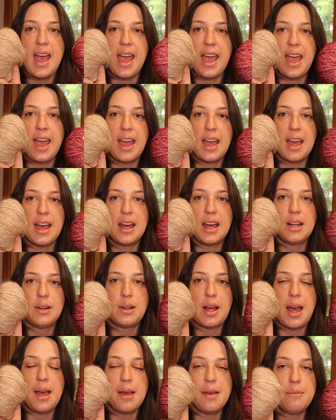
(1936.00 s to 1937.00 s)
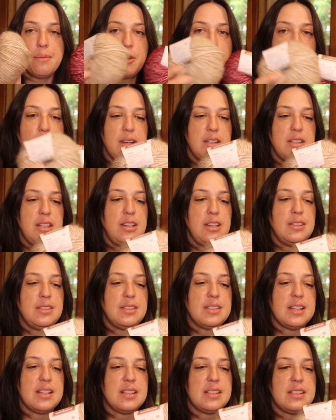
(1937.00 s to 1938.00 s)
and I am going to
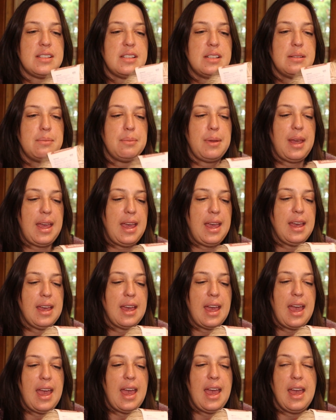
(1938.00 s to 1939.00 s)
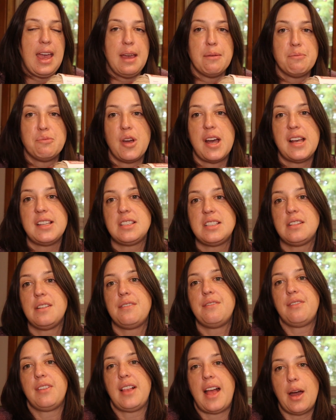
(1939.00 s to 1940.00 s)
use this to make a pressed
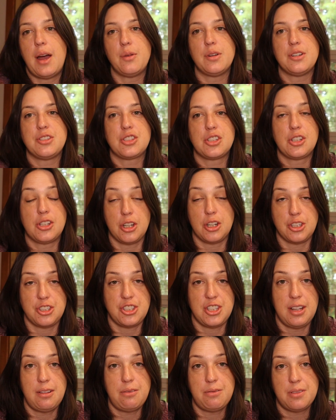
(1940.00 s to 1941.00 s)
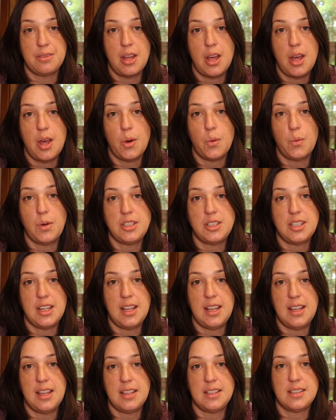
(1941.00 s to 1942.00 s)
flowers kerchief, which
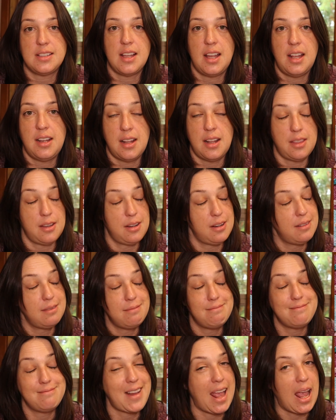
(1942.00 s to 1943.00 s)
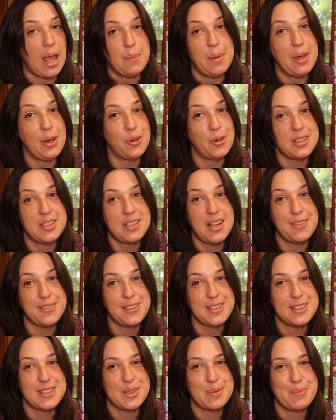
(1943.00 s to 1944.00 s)
is another Amy
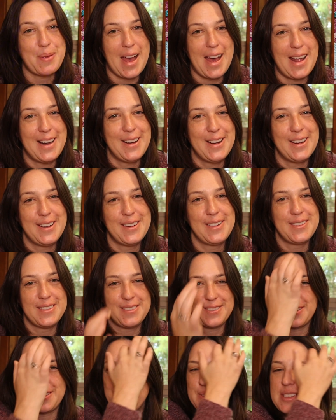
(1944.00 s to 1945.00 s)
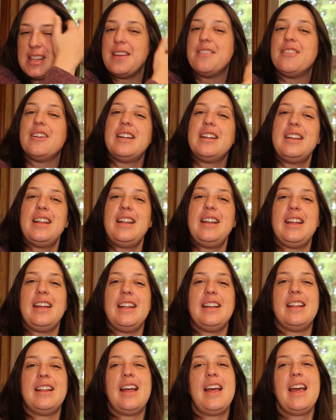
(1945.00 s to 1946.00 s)
Christoffers pattern from Savory
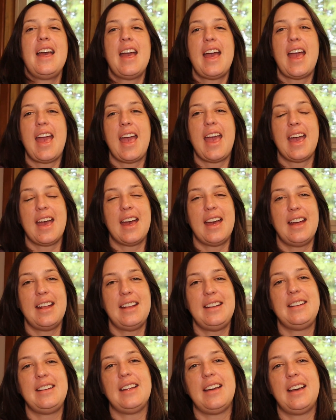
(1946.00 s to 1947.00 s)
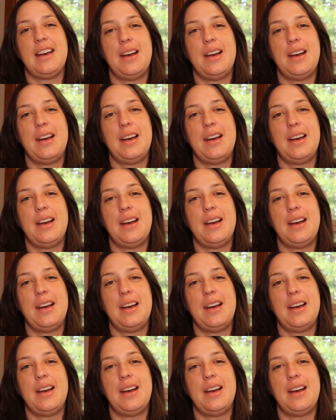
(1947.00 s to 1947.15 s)
Knitting, and